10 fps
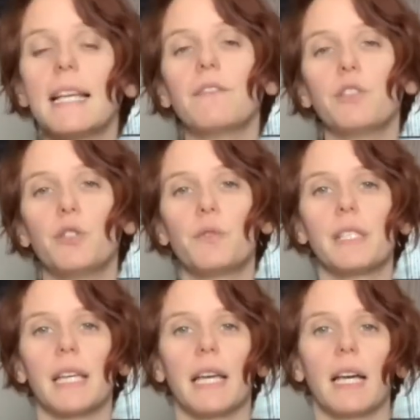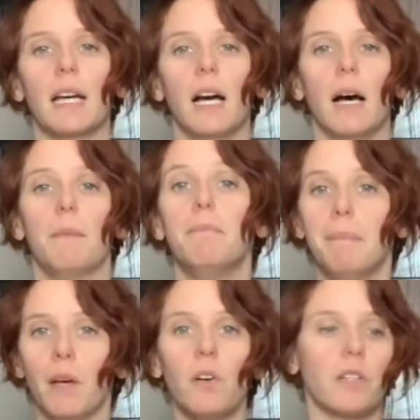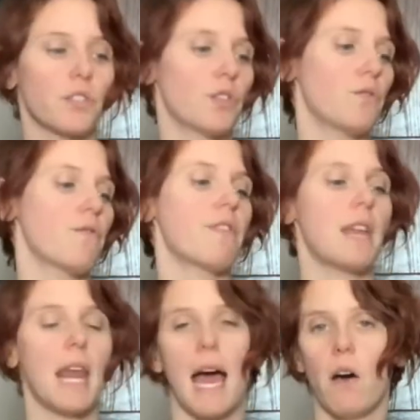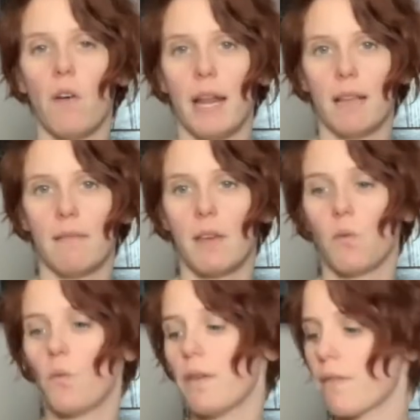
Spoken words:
of using milk to thin out anything with